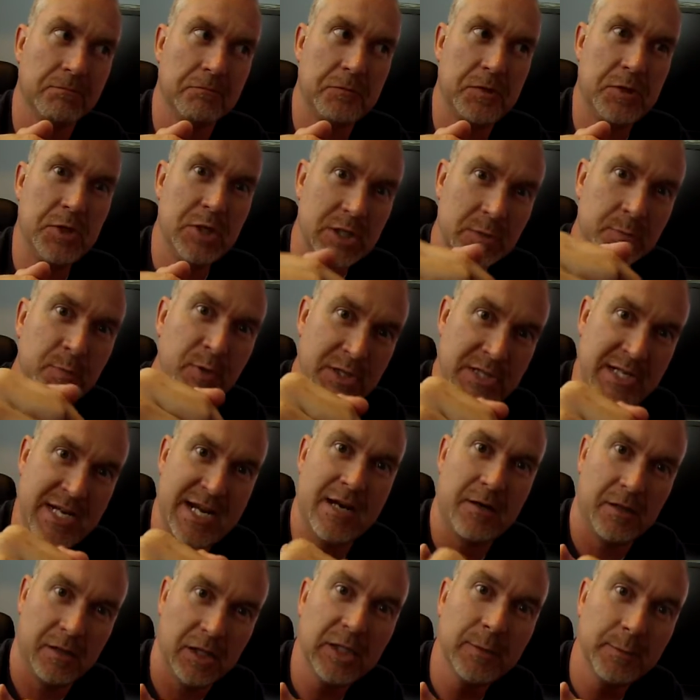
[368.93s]
you just push it
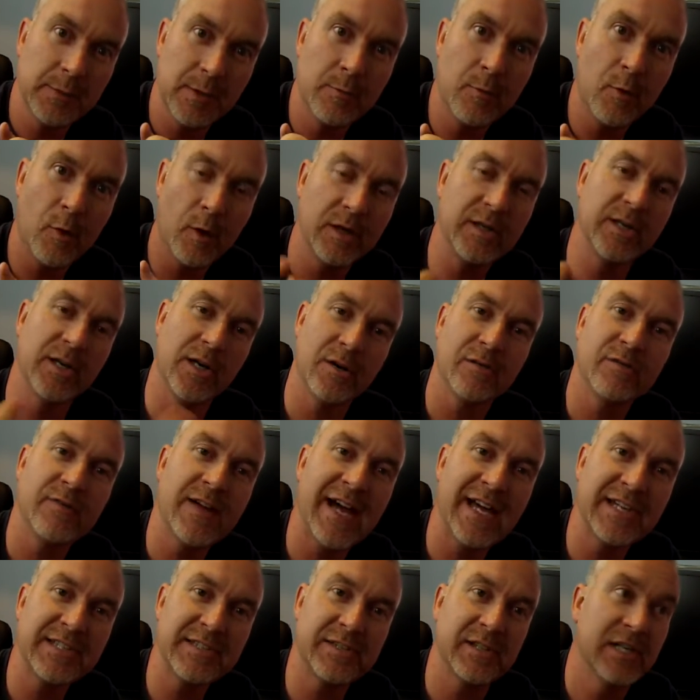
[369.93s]
down a little bit more to go
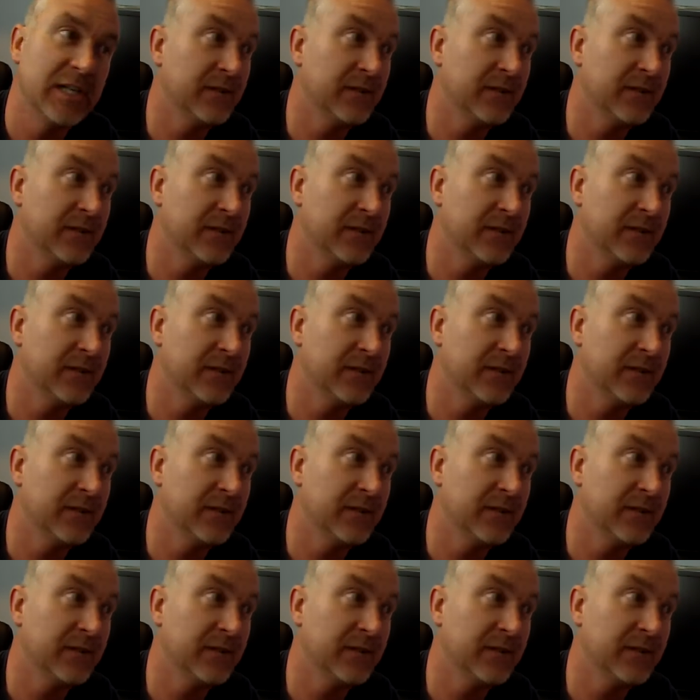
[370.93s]
faster.